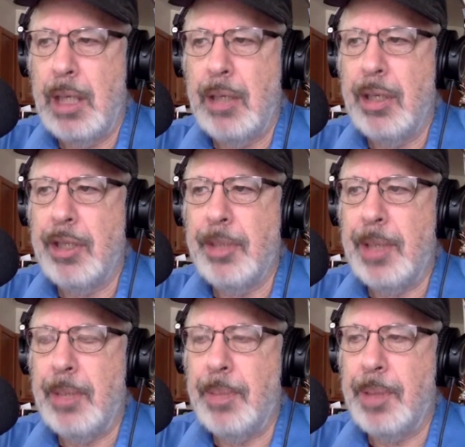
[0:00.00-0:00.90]
it talks
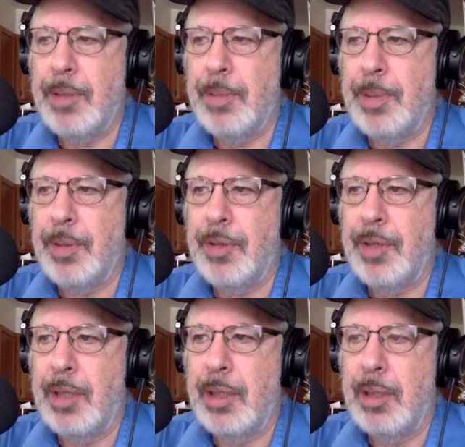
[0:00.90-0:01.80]
about
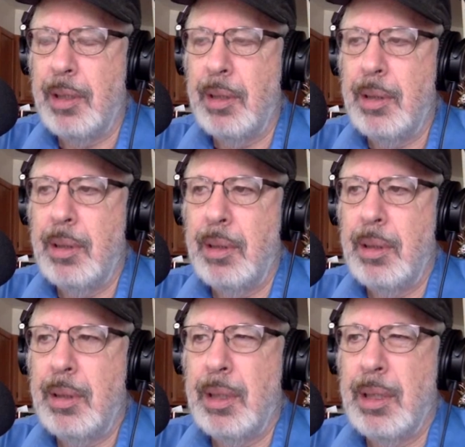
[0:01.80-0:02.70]
principles that are
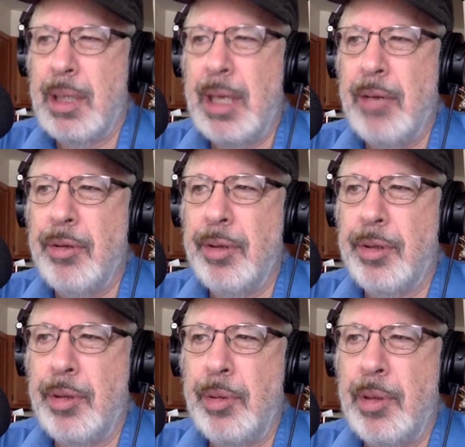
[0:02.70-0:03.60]

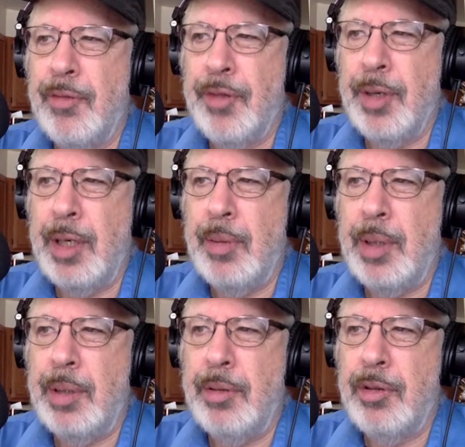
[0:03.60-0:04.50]
counterintuitive for
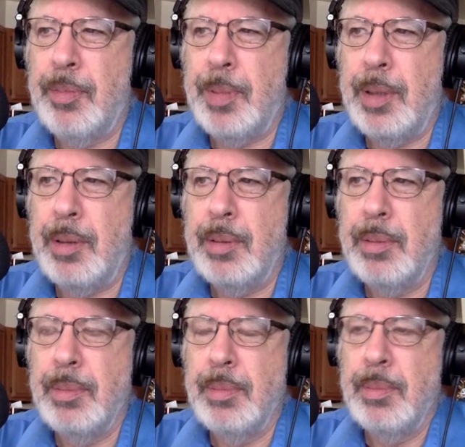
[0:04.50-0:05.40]
anyone who's been
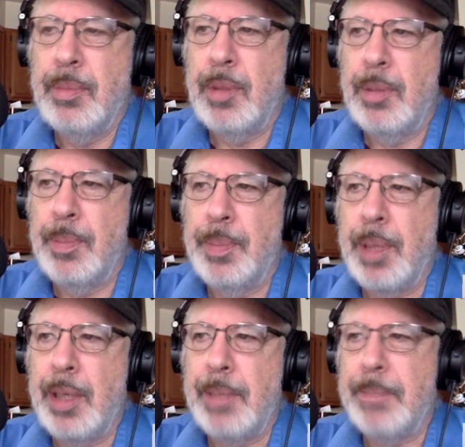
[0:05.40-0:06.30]

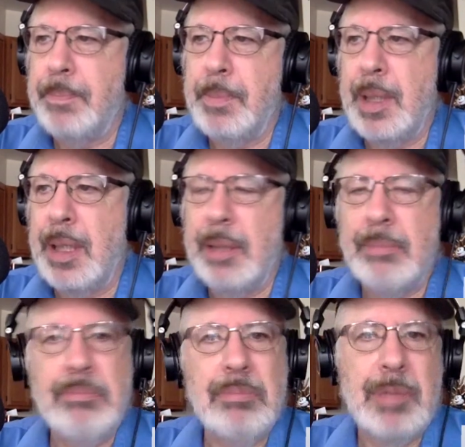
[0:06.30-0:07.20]
brought up
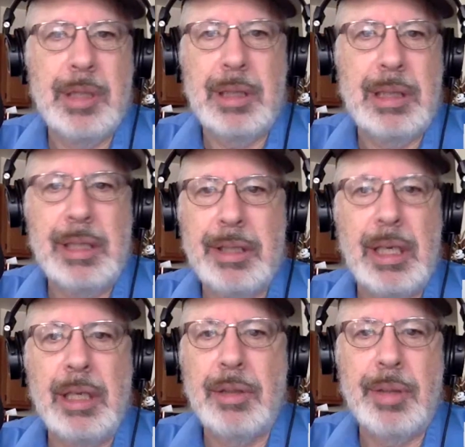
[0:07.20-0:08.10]
in
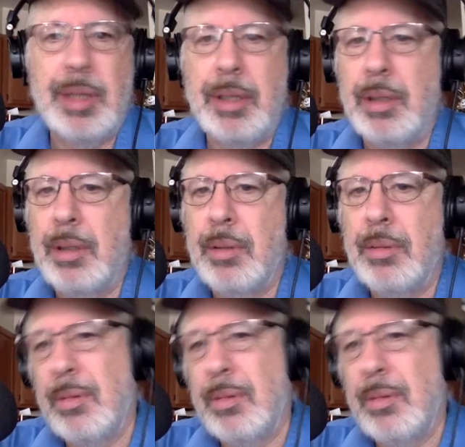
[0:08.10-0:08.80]
this country